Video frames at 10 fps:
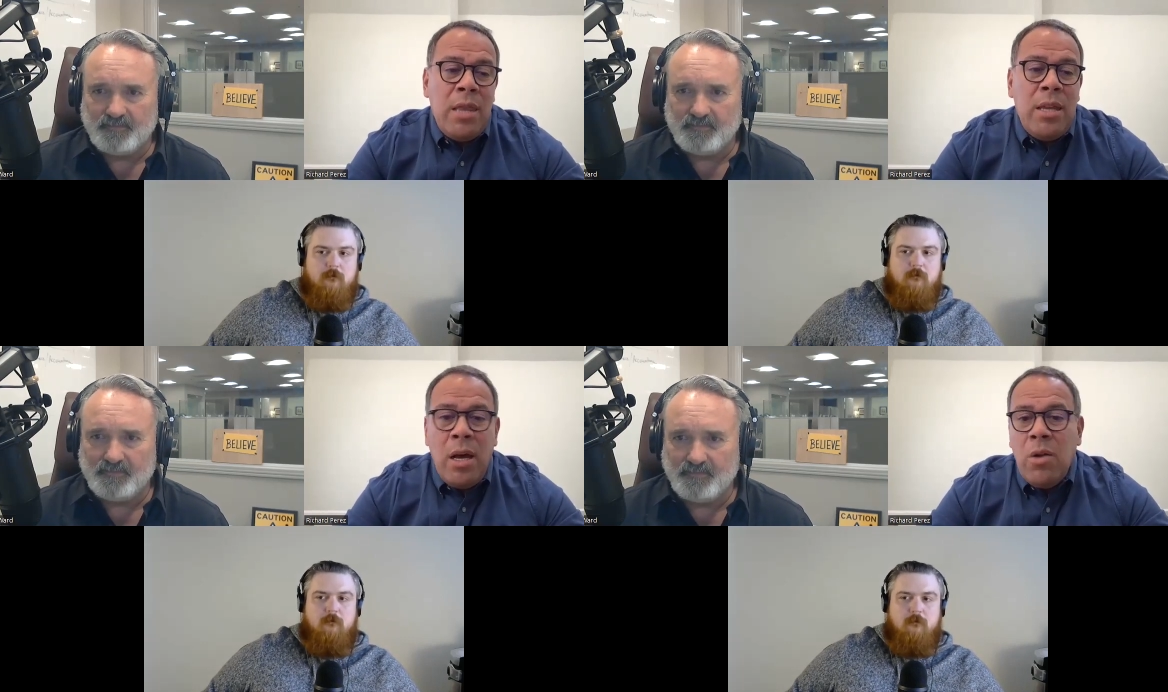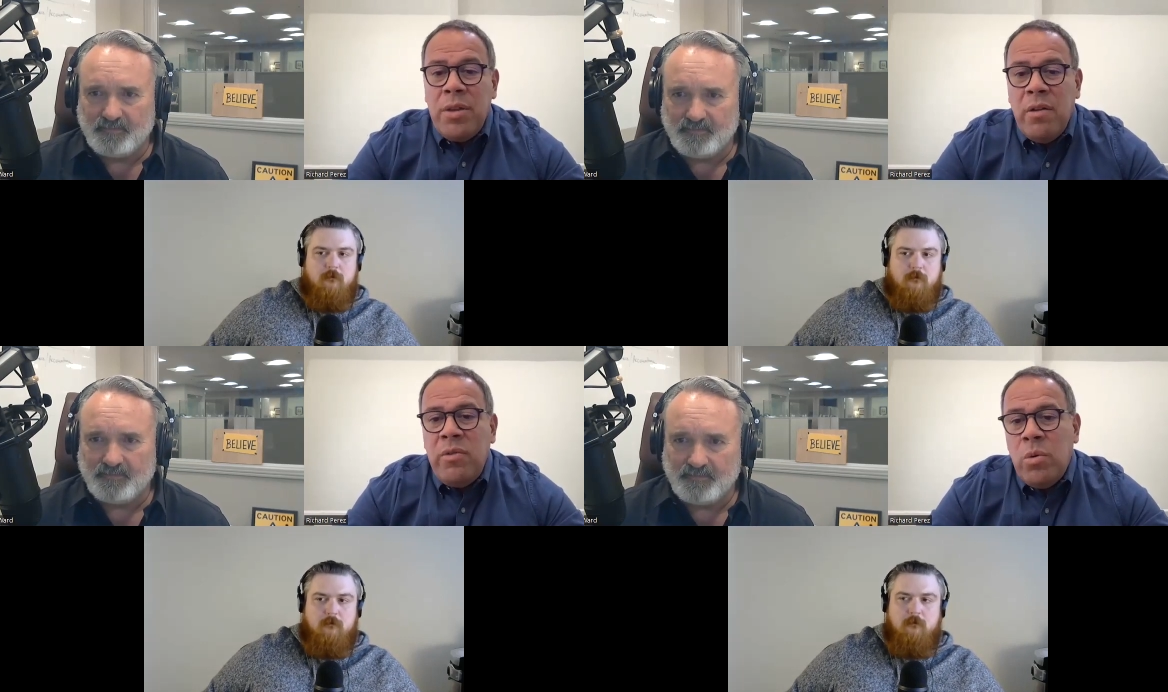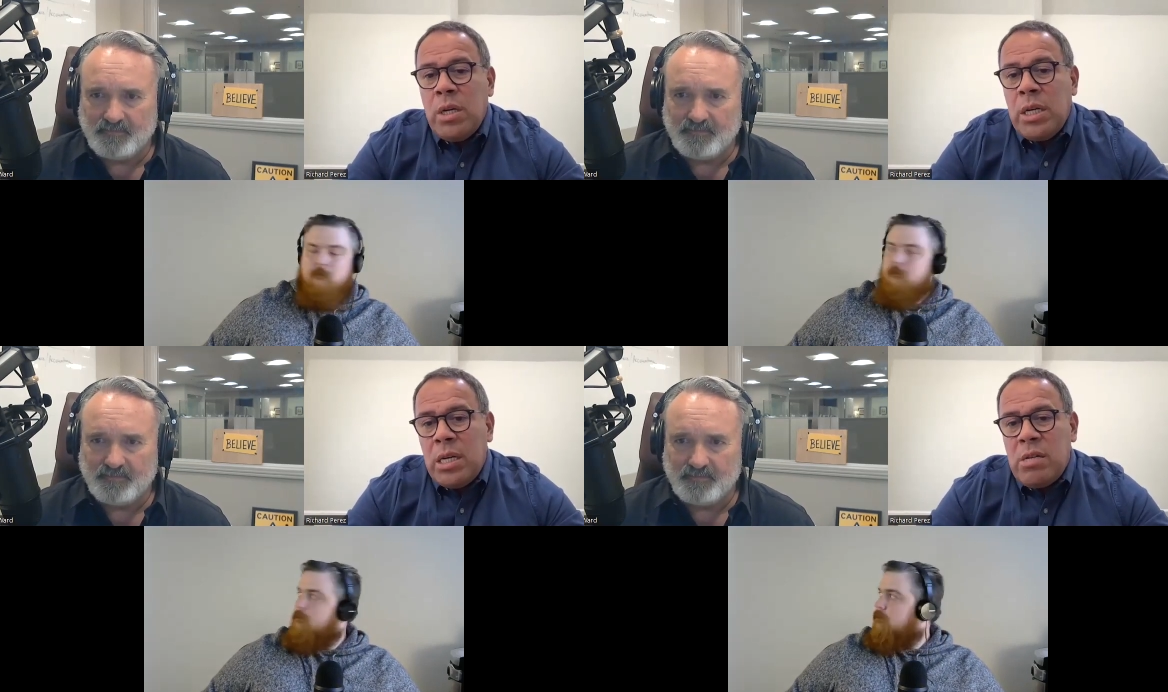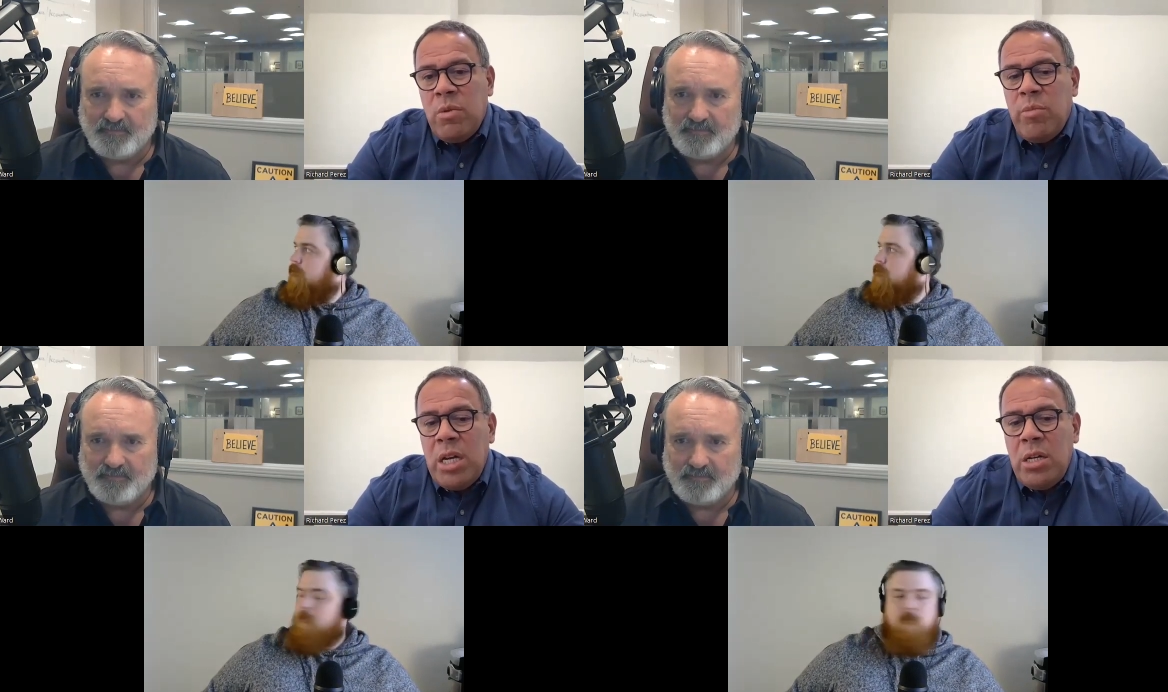Speaker 1: and the health of your
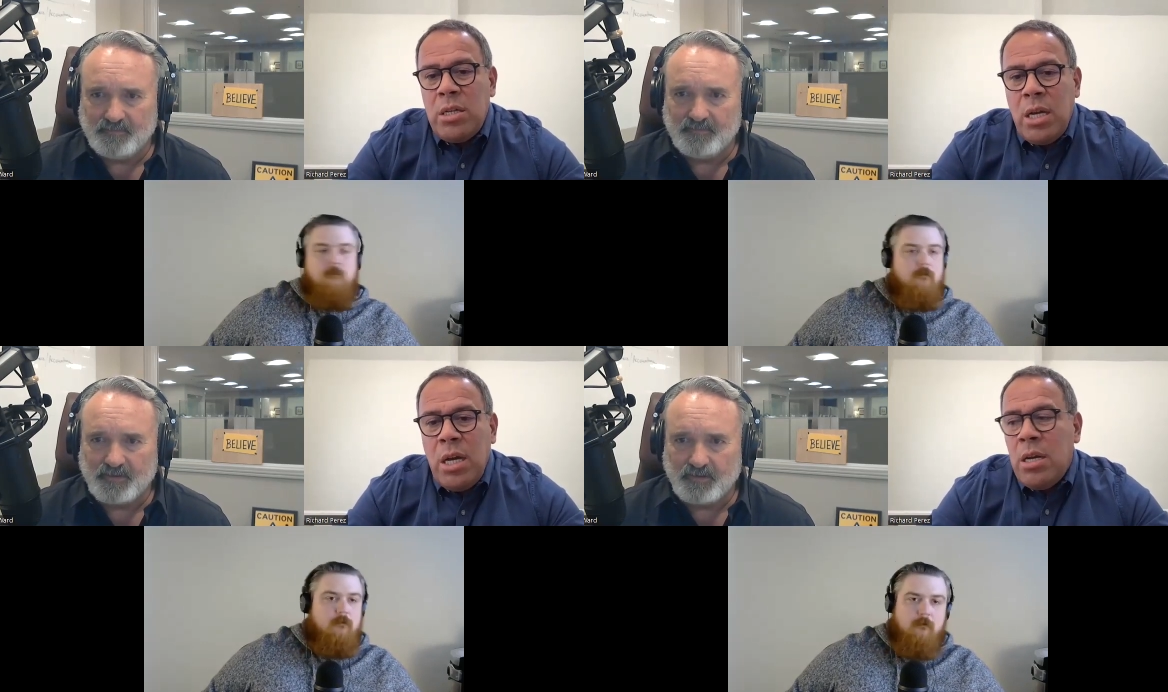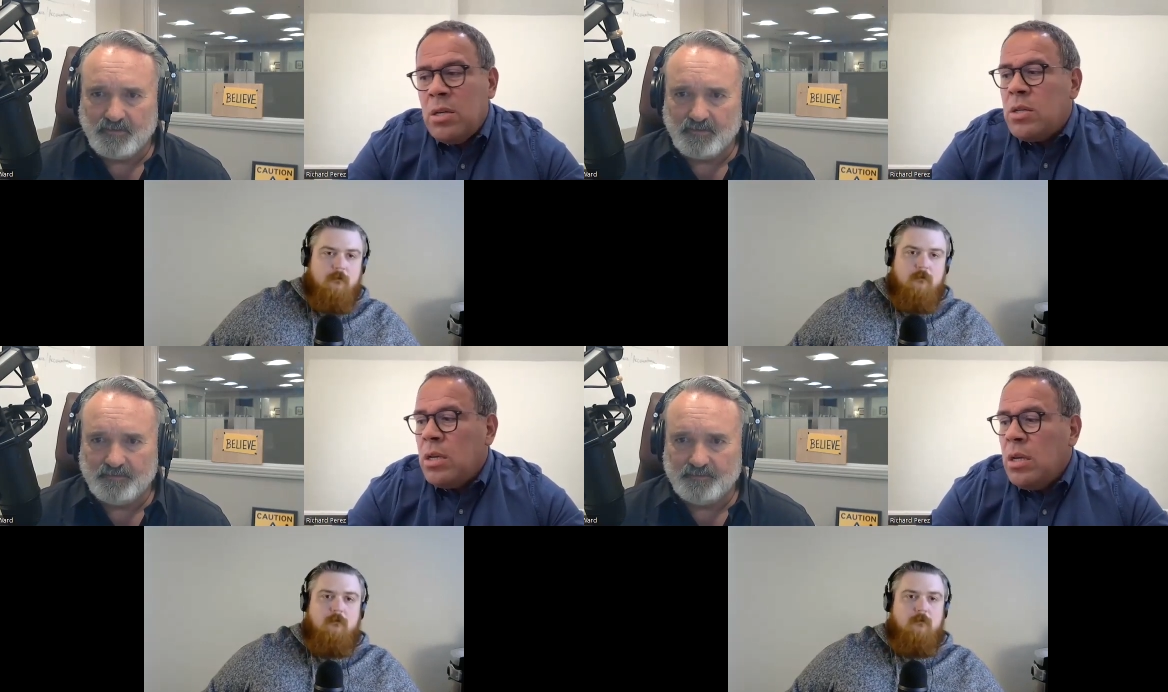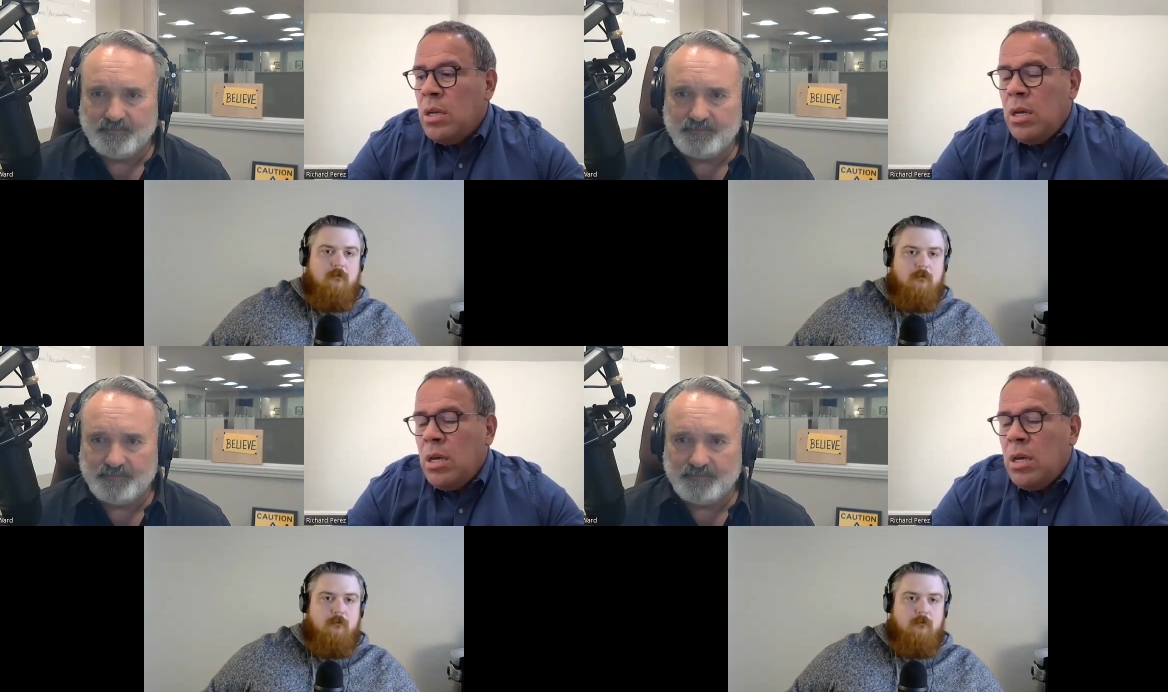customer base, and mm-hmm.